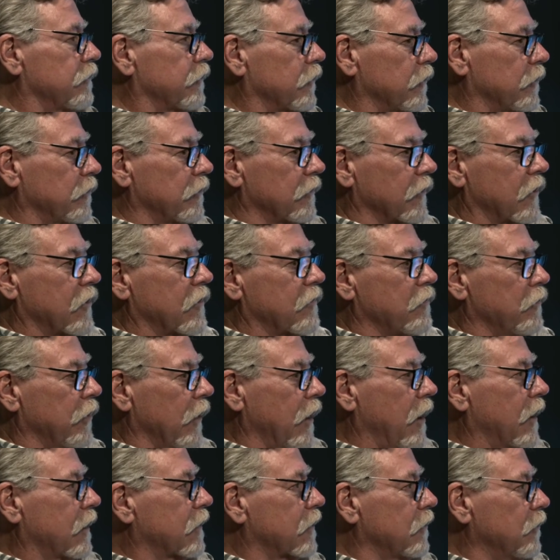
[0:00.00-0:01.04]
from
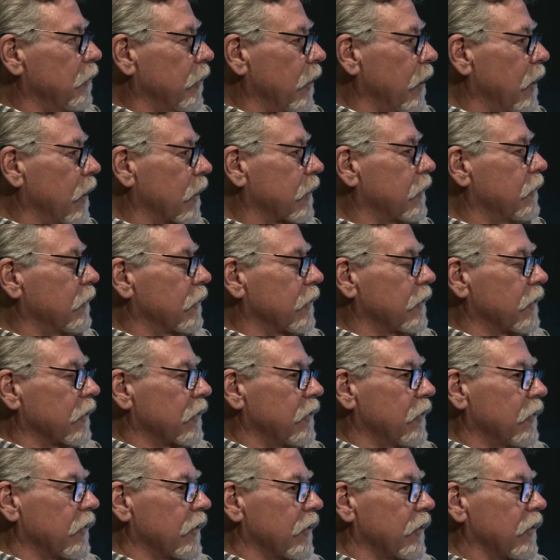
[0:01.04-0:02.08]
block to block, corner to
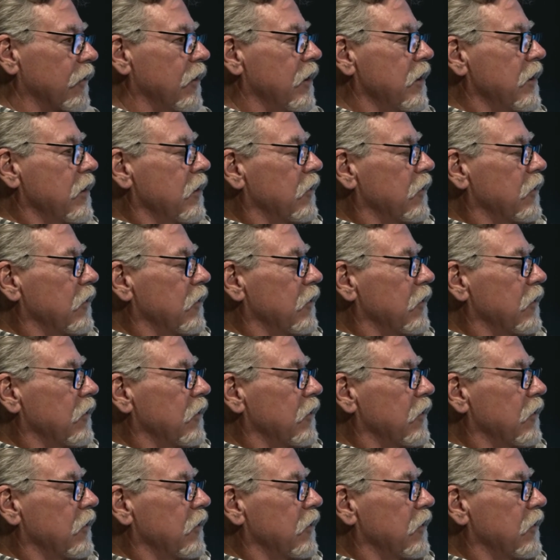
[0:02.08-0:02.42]
corner,